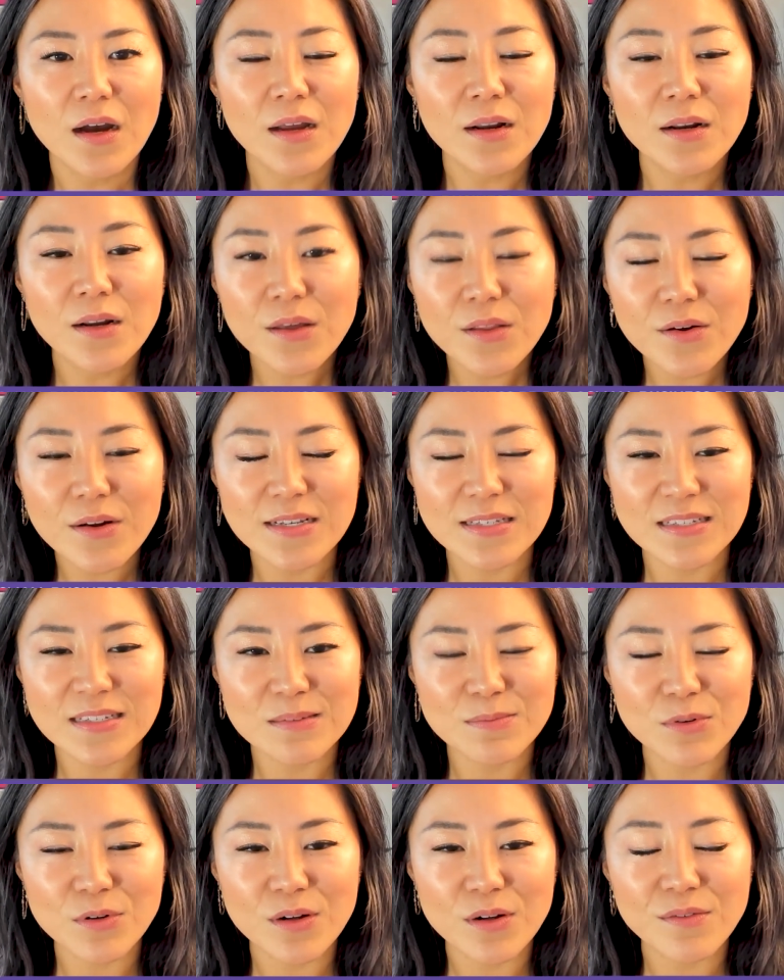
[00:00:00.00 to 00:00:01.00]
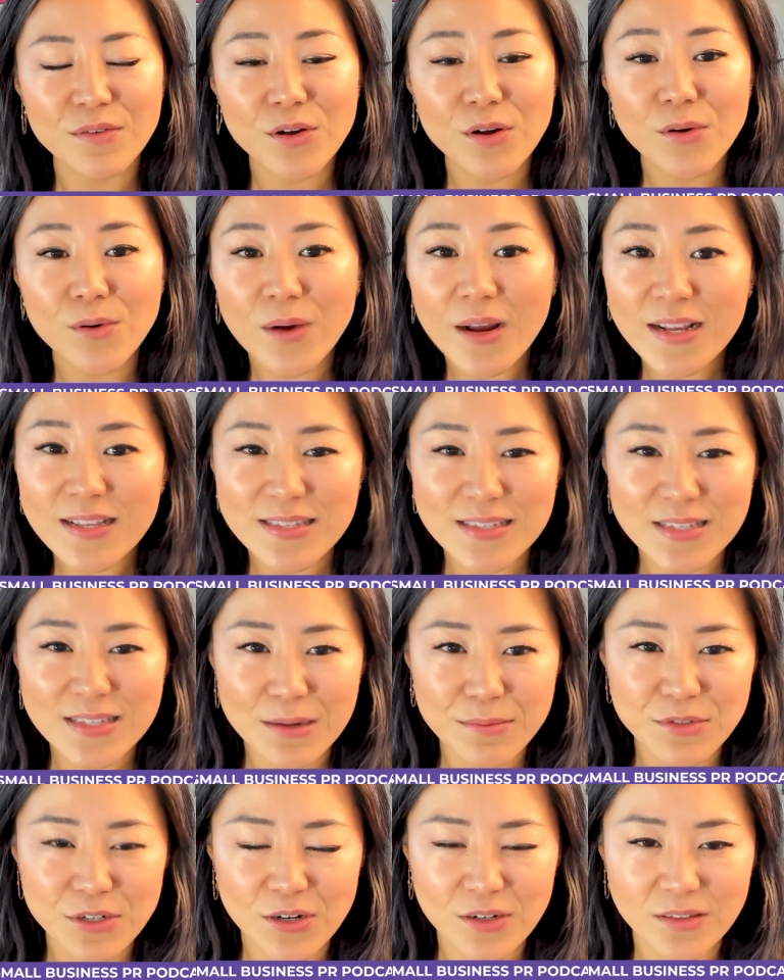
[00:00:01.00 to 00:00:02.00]
Another example of a great
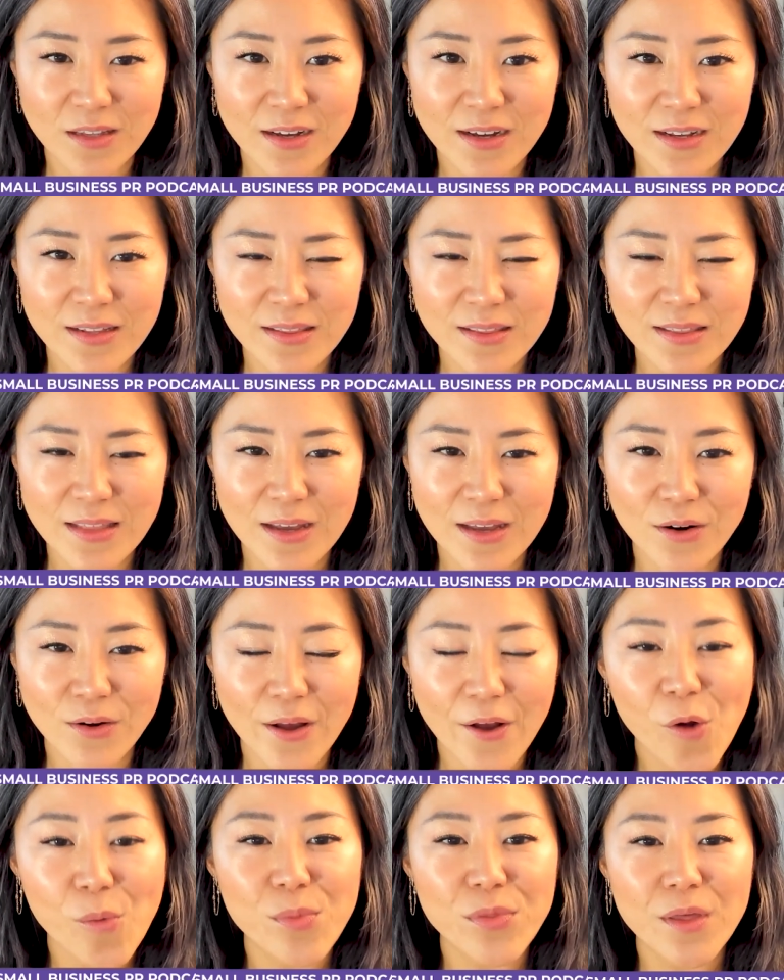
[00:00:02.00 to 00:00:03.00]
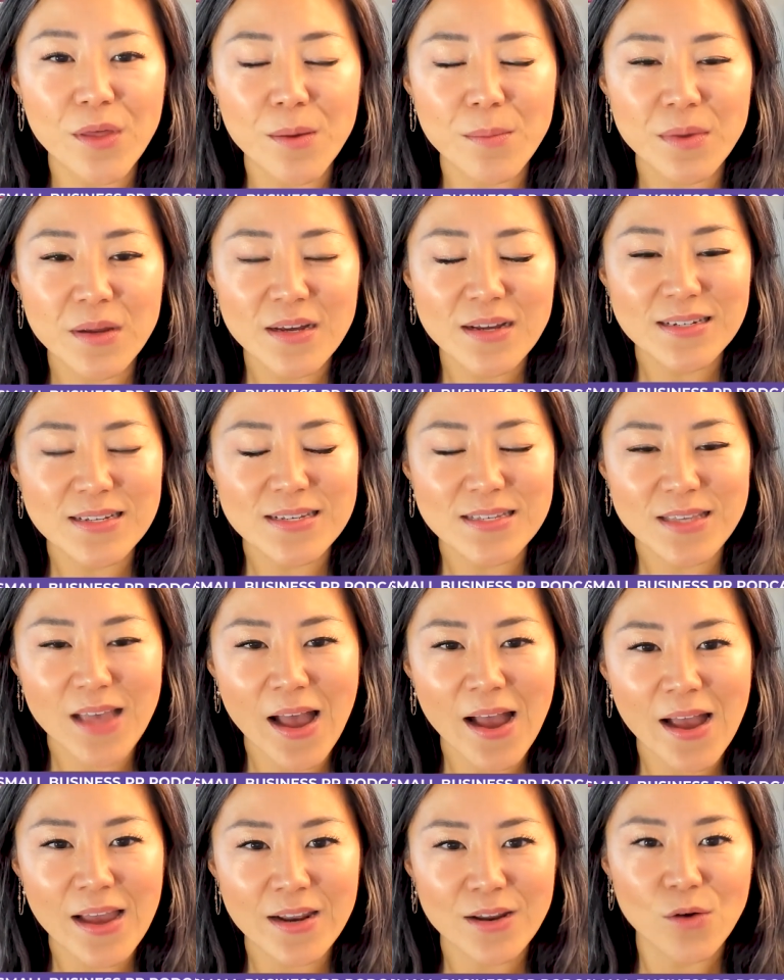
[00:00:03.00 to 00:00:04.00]
subject line that'll help them
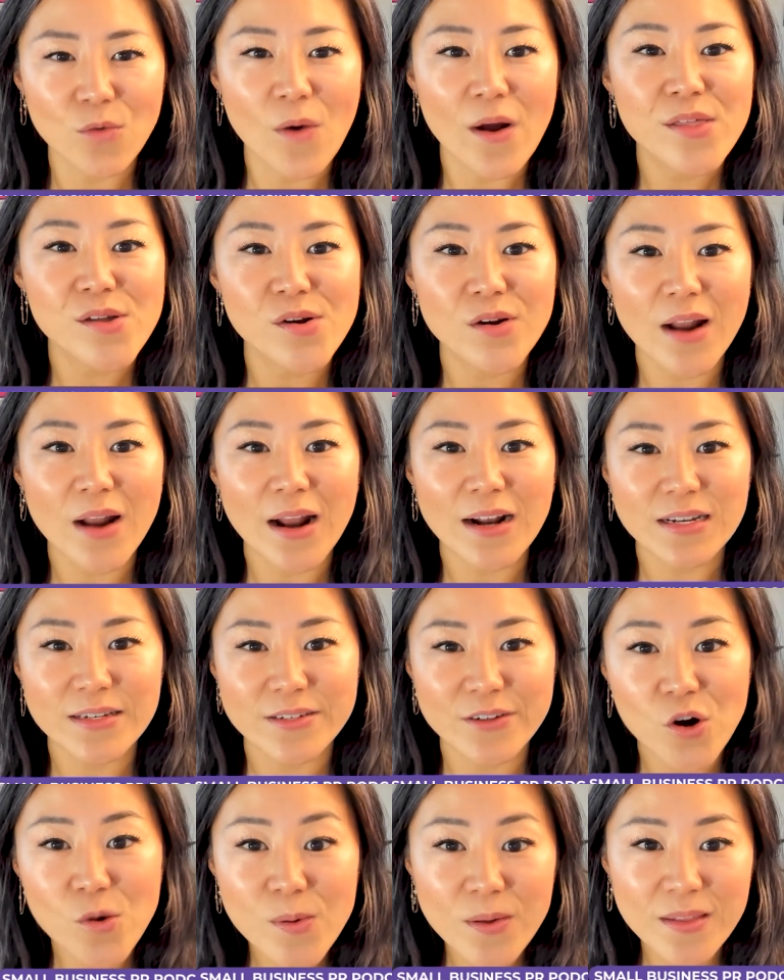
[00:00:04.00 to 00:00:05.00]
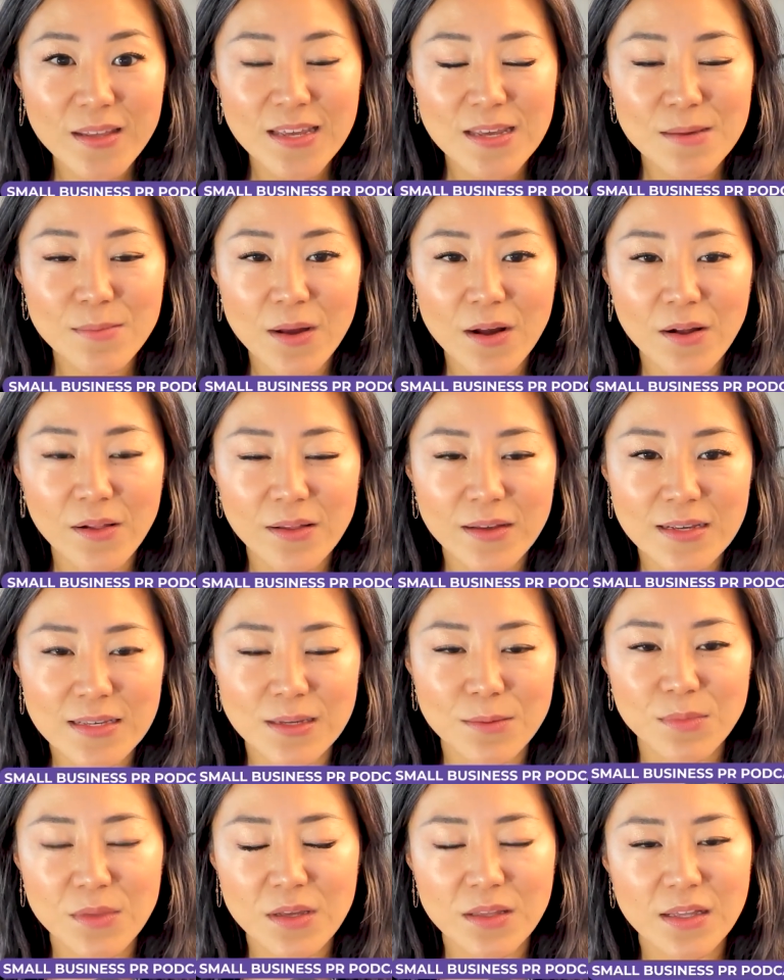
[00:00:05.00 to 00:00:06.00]
decide whether or not to open the email
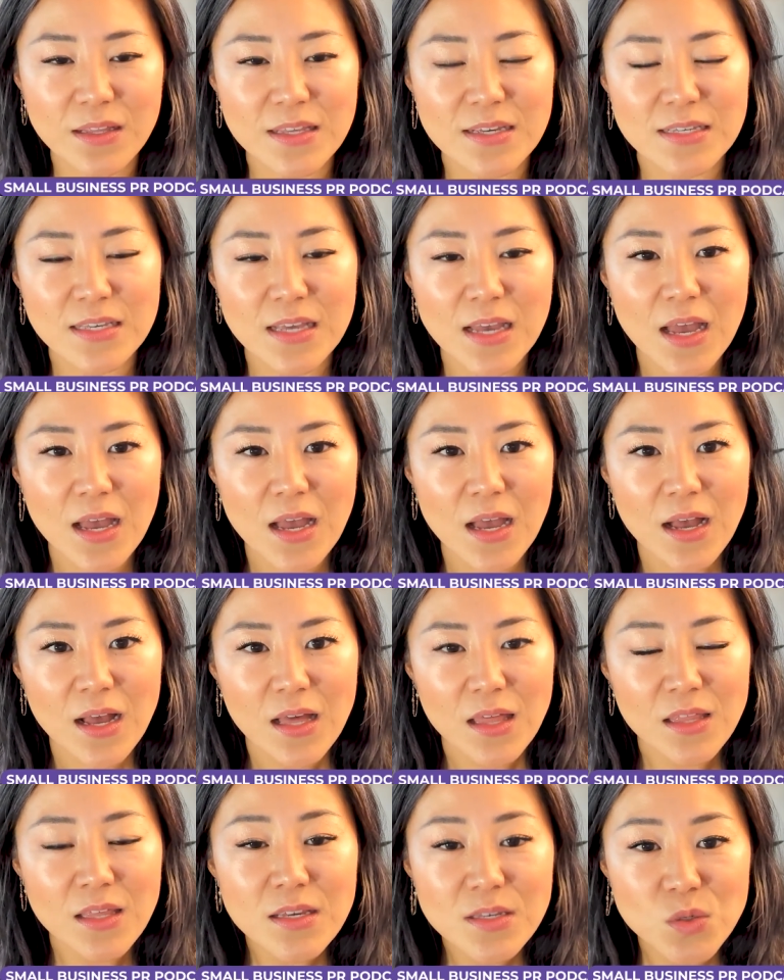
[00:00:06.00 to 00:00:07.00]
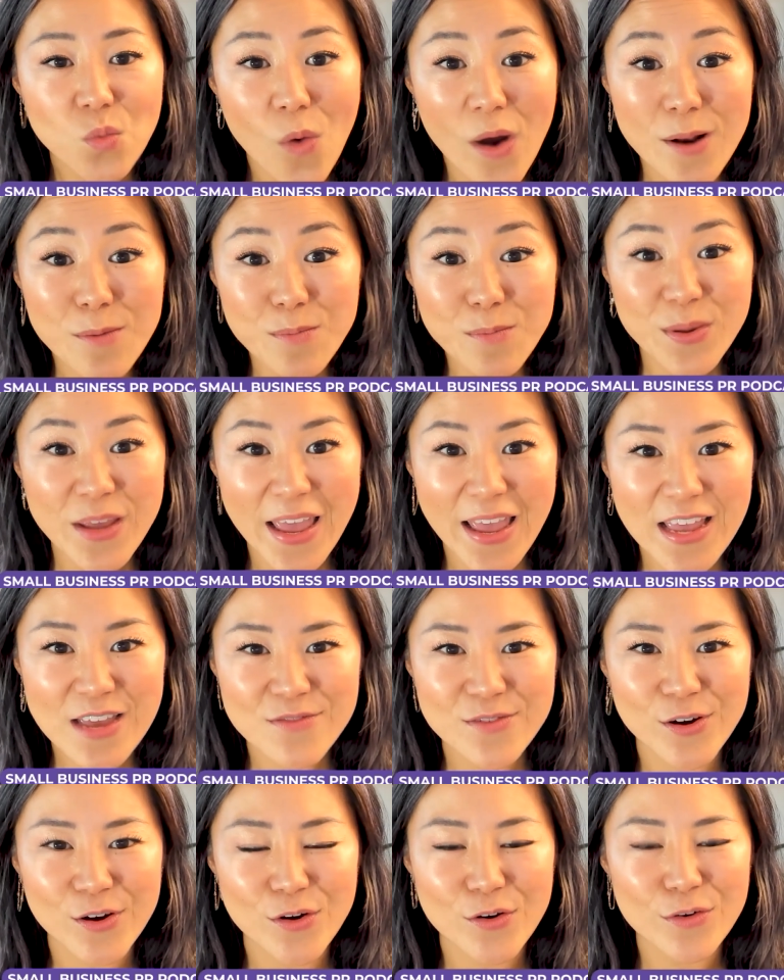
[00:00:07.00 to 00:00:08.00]
is something like this. This one
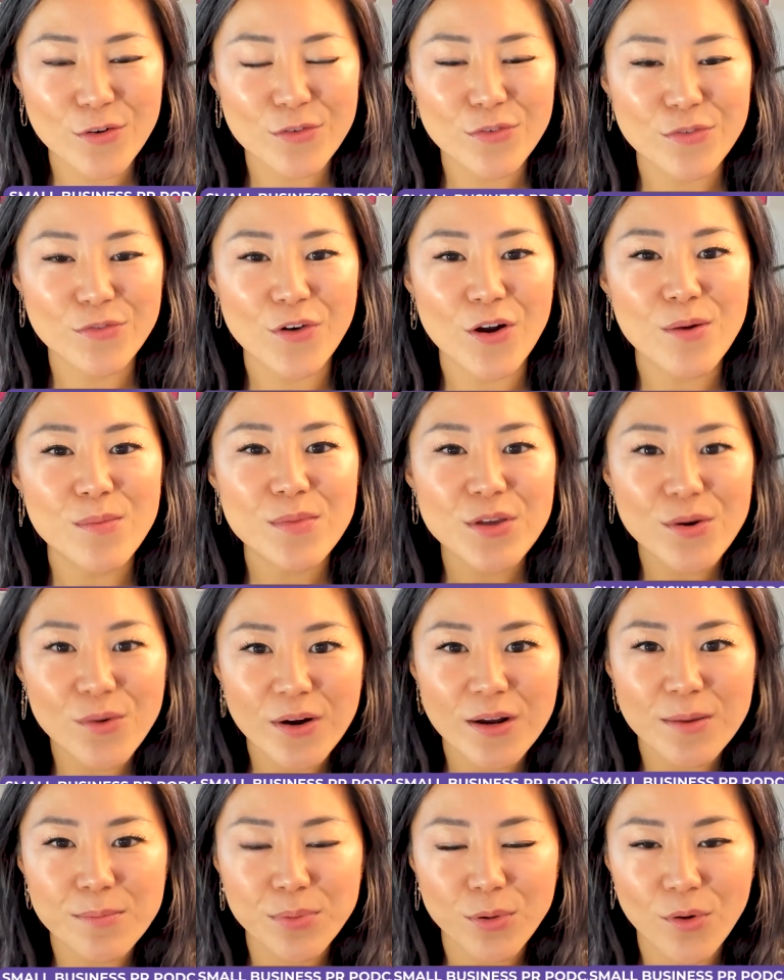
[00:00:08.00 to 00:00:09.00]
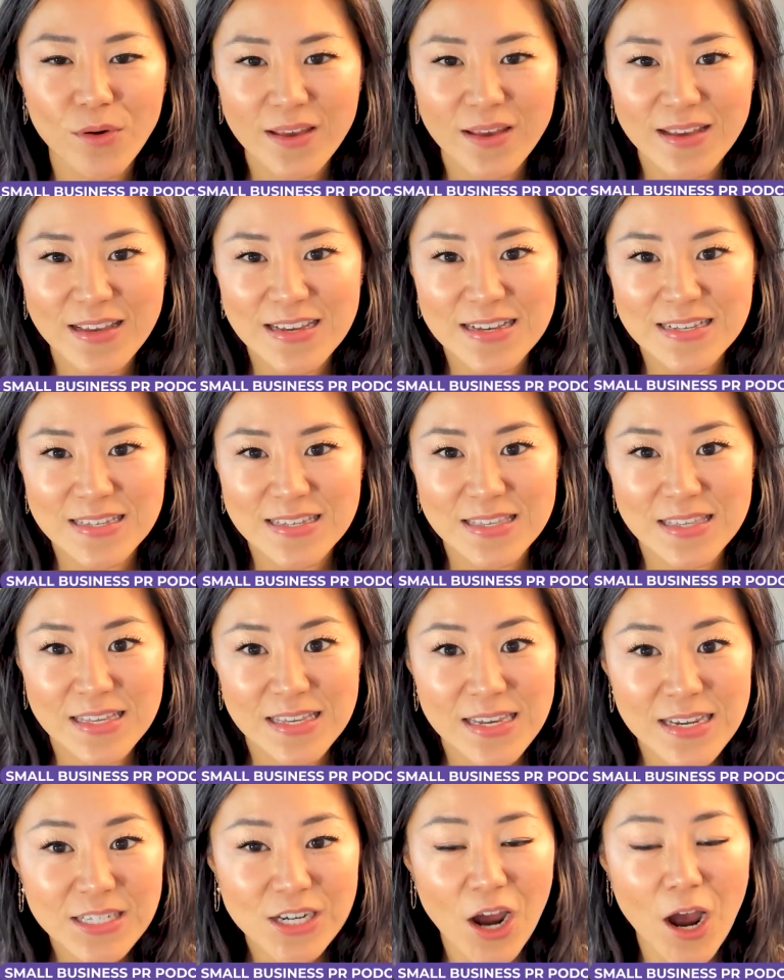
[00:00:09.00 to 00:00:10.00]
behavior from your employee is
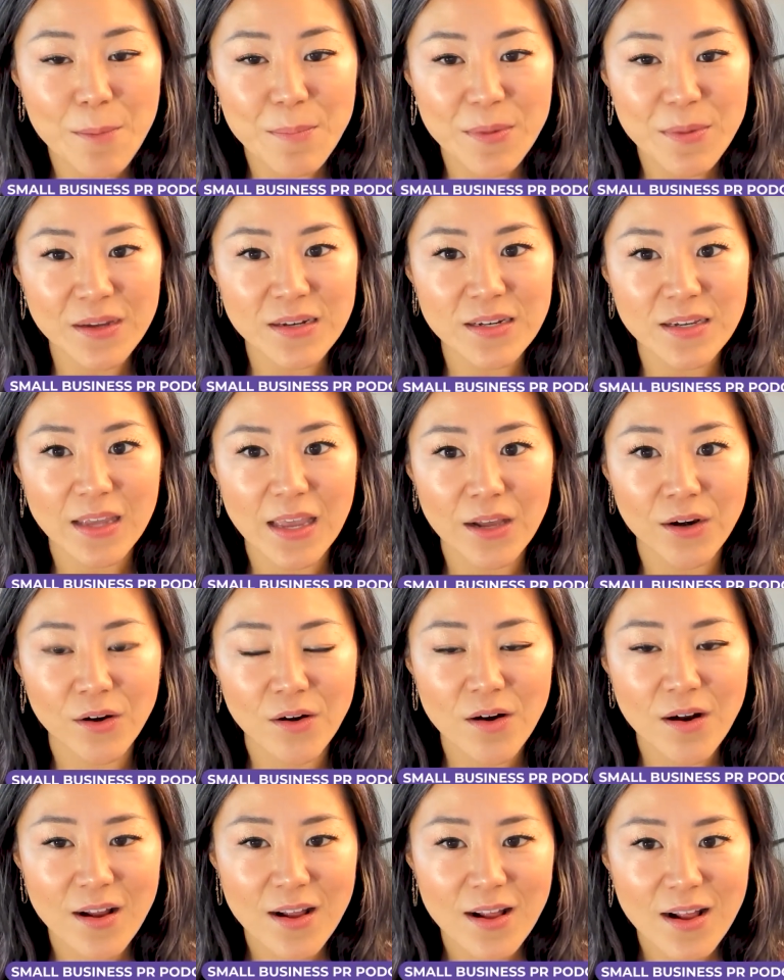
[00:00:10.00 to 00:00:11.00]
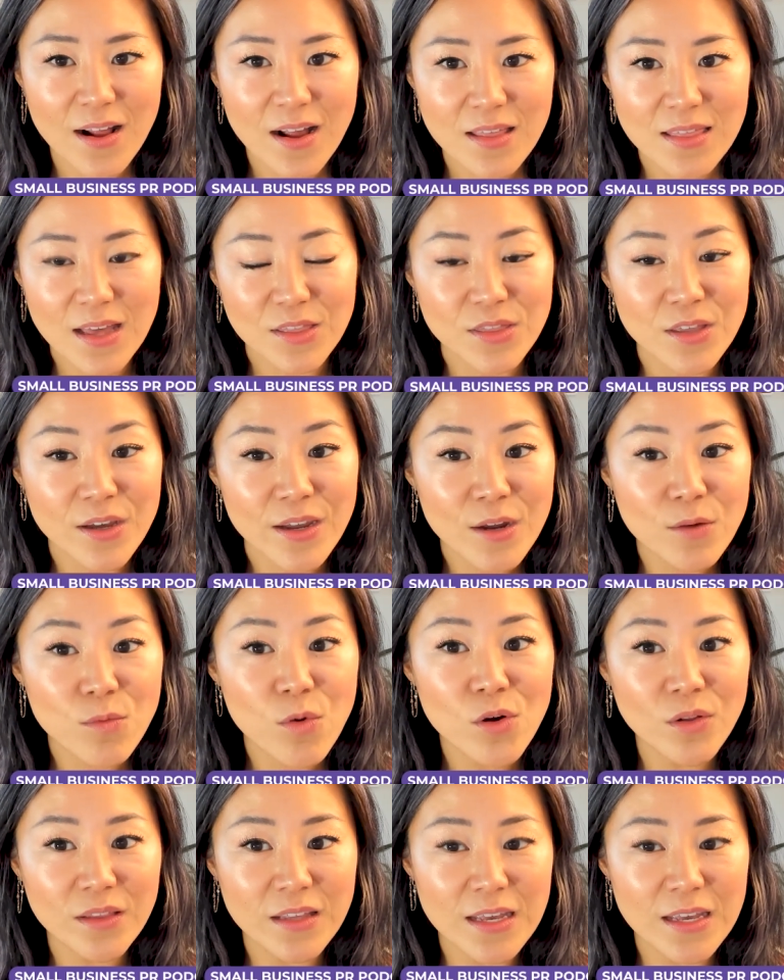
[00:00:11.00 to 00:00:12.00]
the top indicator that they
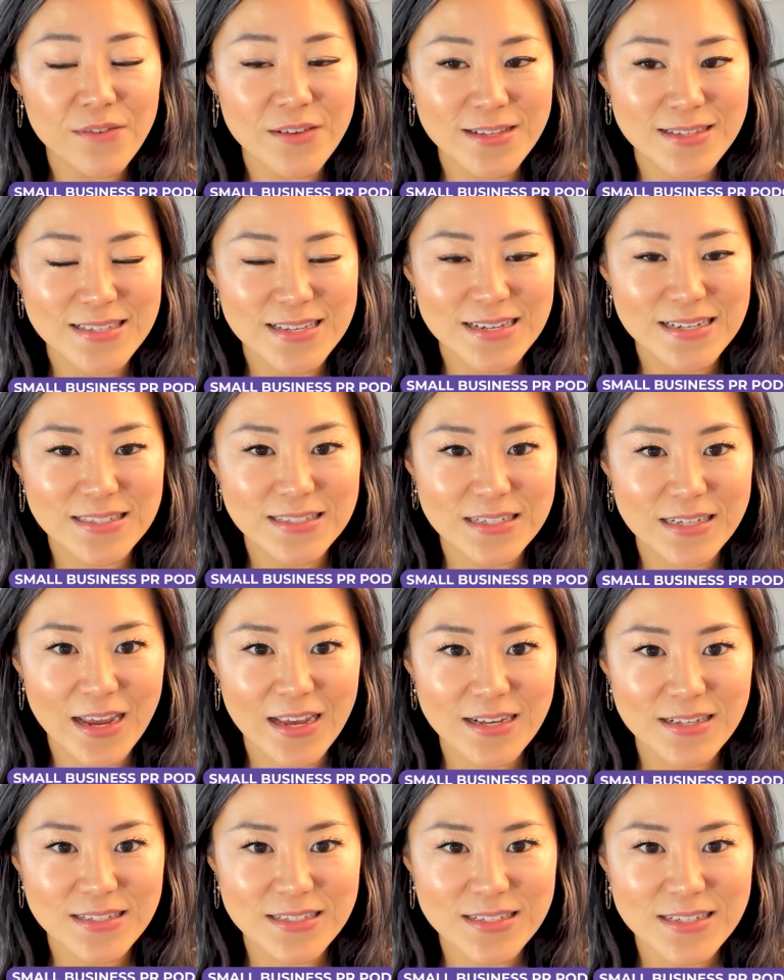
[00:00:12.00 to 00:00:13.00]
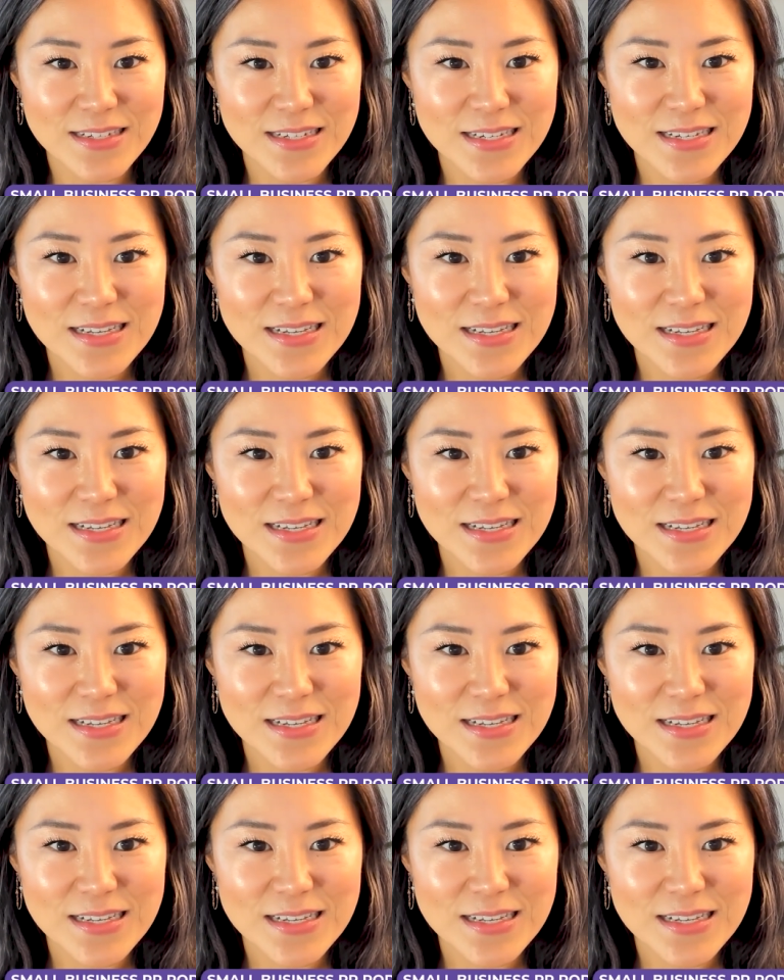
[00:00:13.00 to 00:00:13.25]
will leave in 60 days.